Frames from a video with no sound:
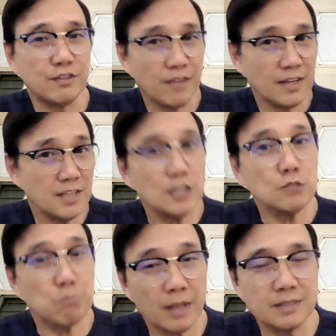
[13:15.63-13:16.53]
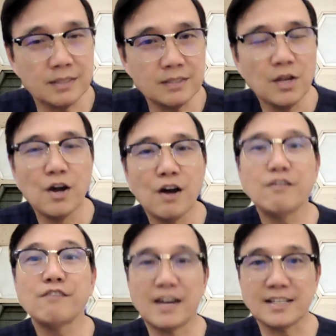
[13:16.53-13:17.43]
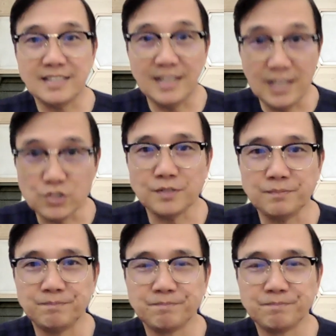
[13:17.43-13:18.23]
effects expected of a vaccination.